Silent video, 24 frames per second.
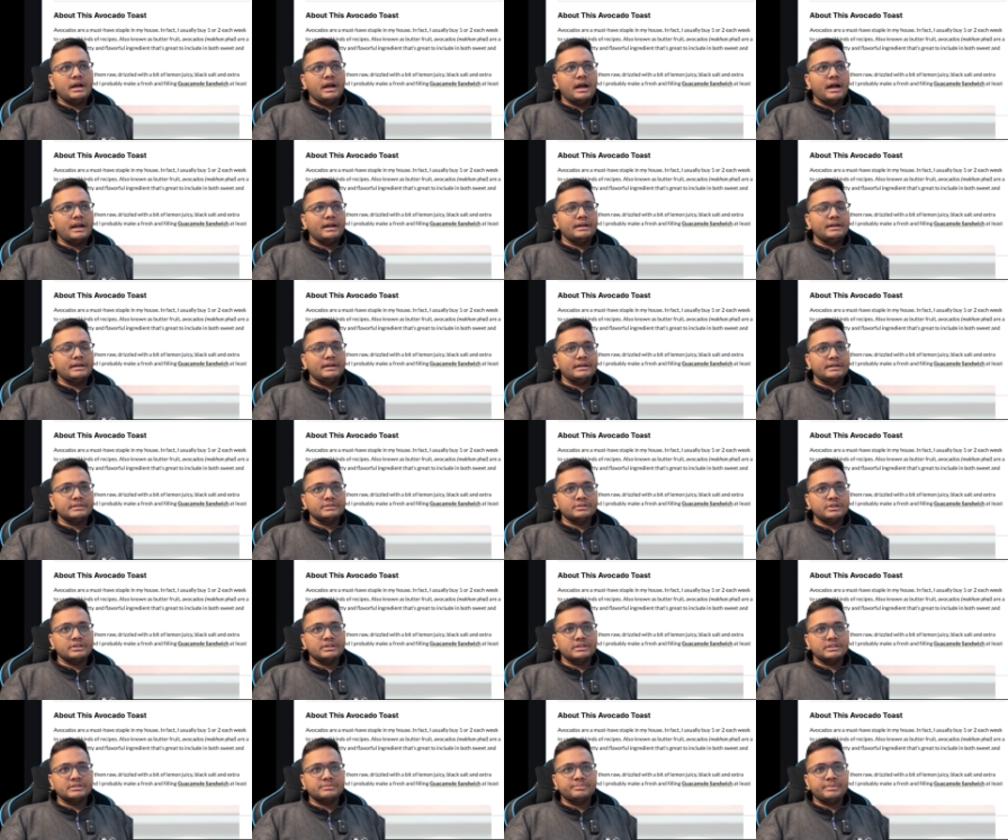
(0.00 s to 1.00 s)
and it is
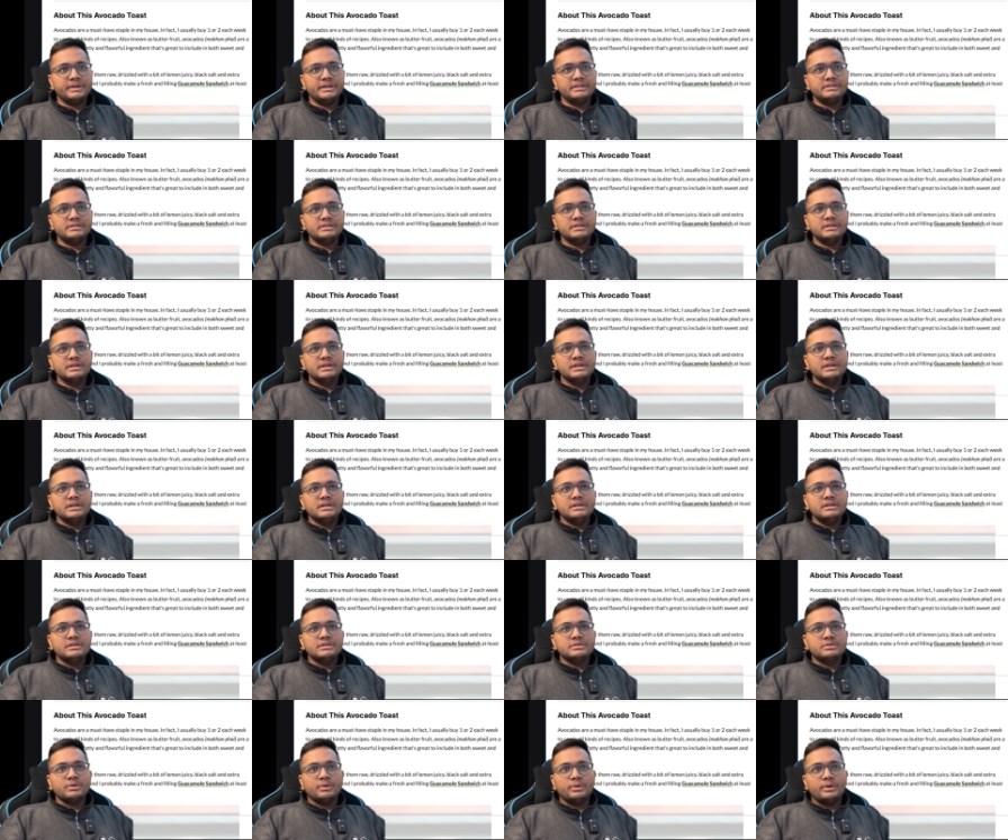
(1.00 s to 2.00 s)
on this page.
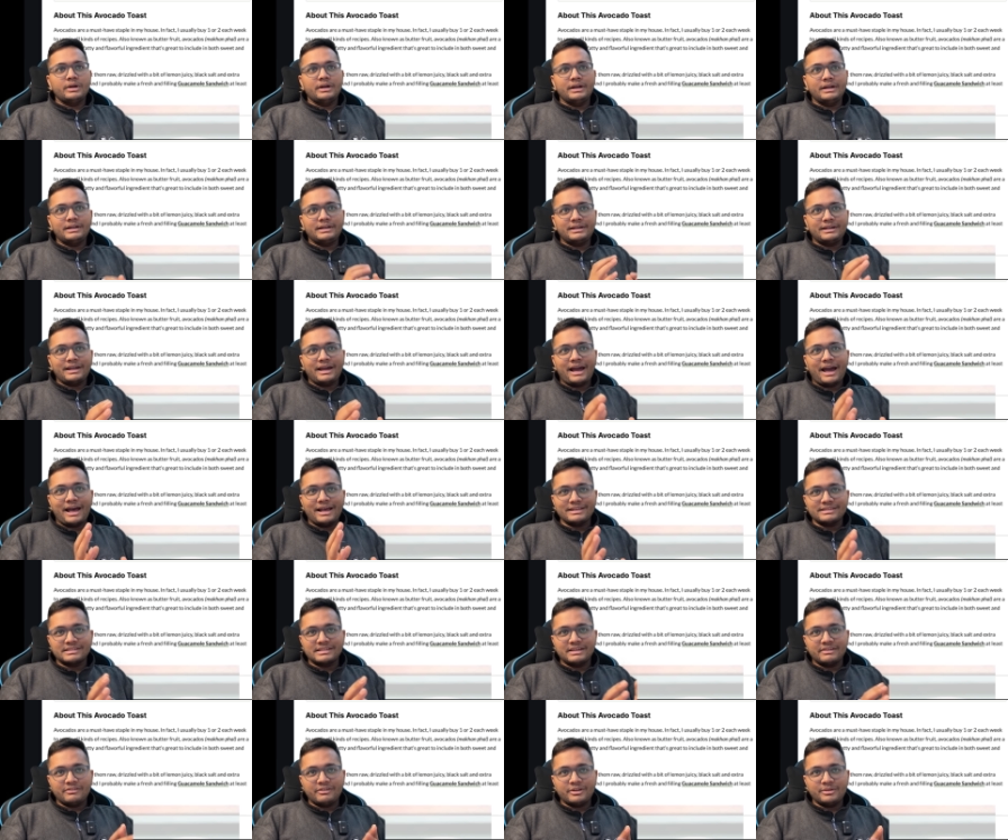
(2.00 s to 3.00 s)
So it has
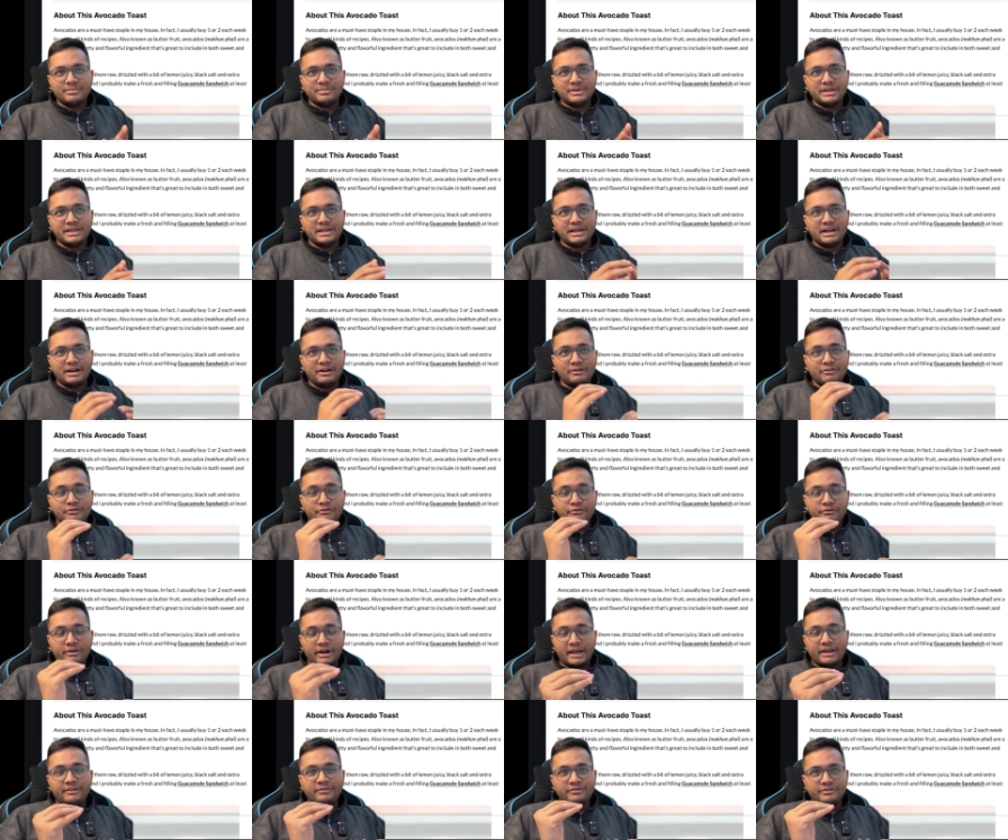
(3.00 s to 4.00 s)
given me a
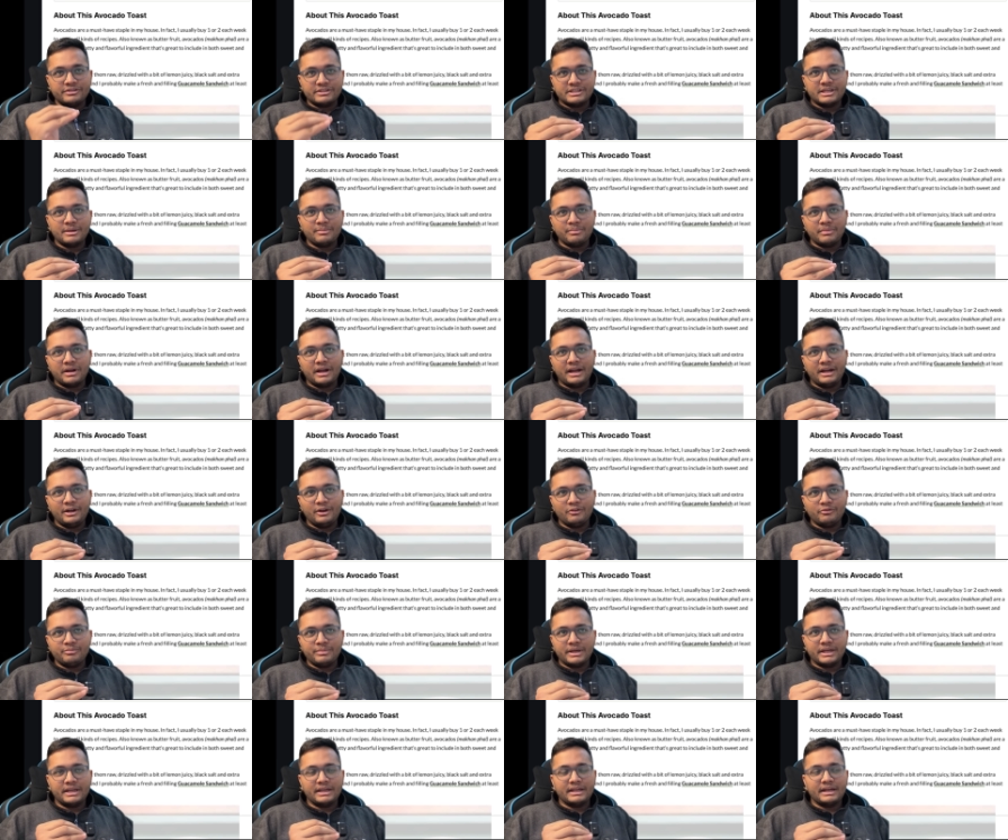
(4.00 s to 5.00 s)
five-step guide of
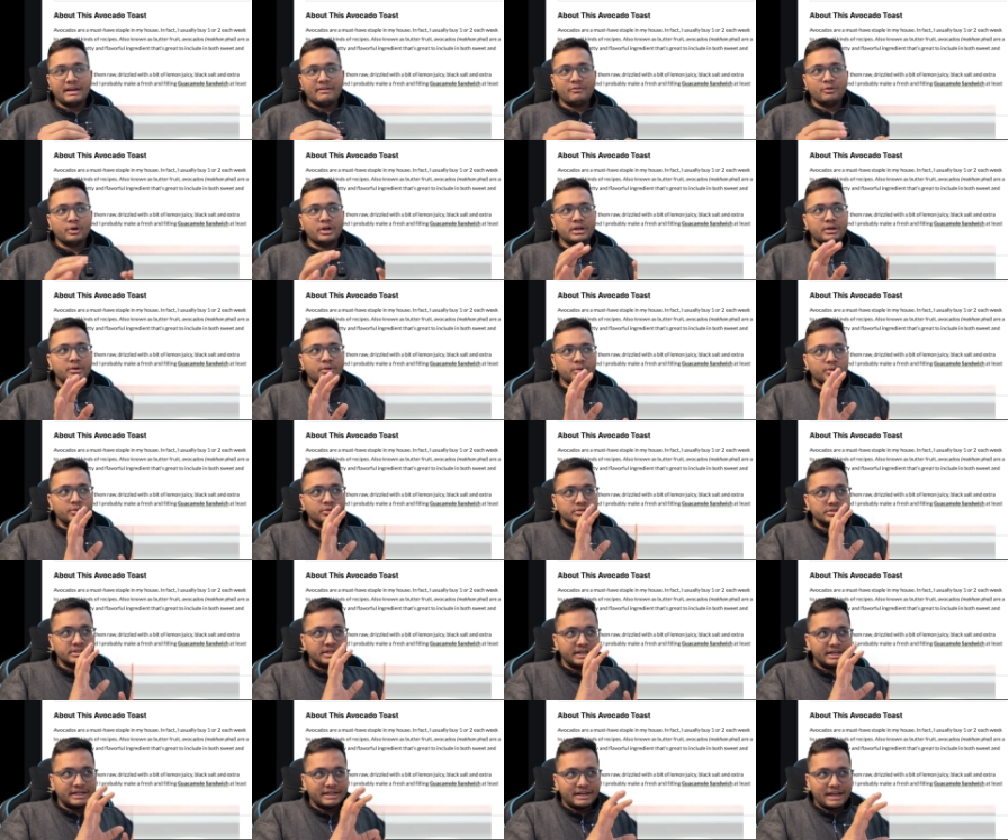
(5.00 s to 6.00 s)
making an avocado toast.
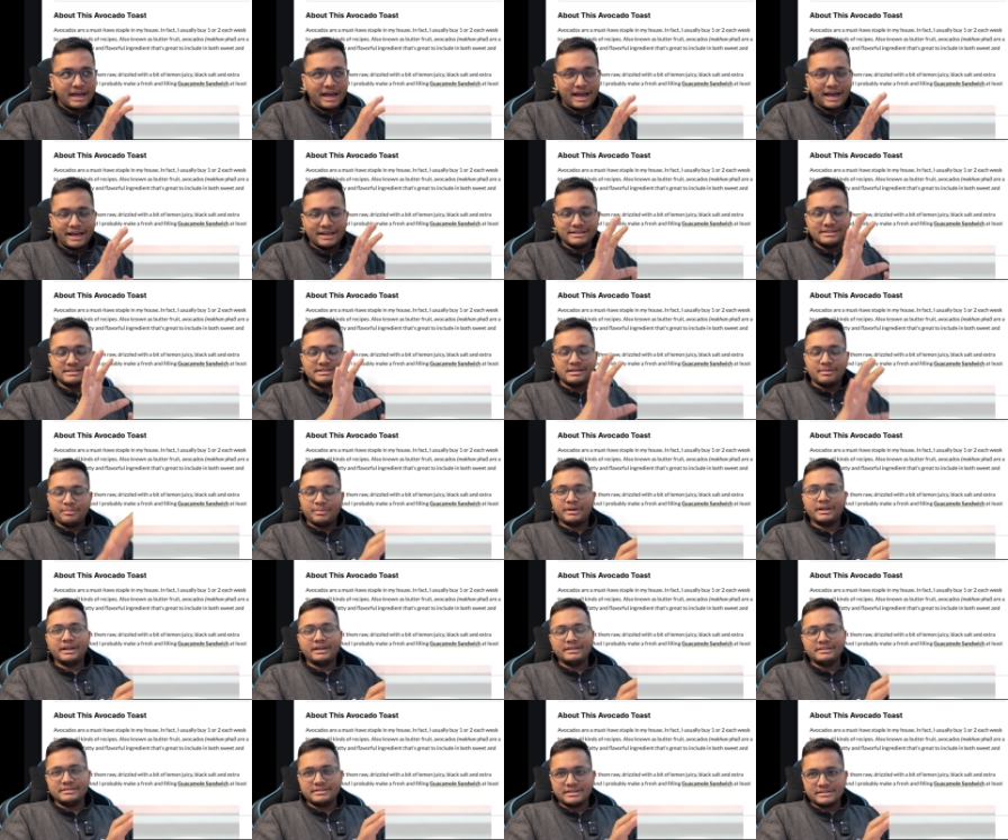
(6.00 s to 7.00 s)
It has
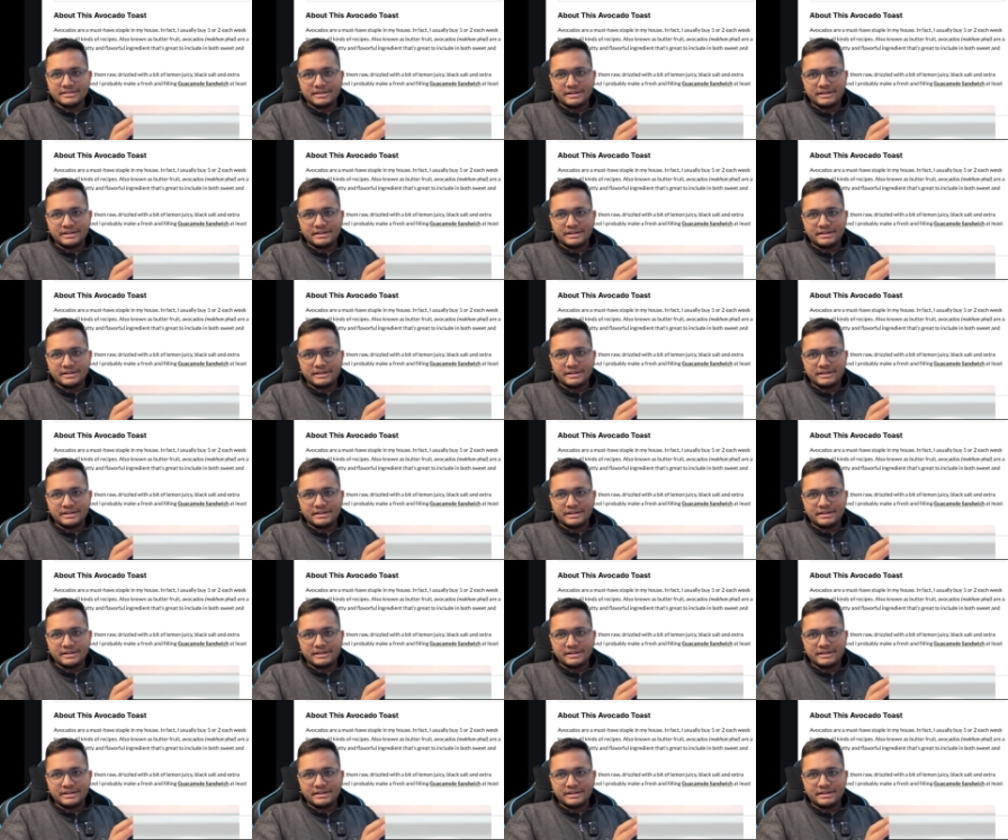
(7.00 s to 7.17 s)
summarized this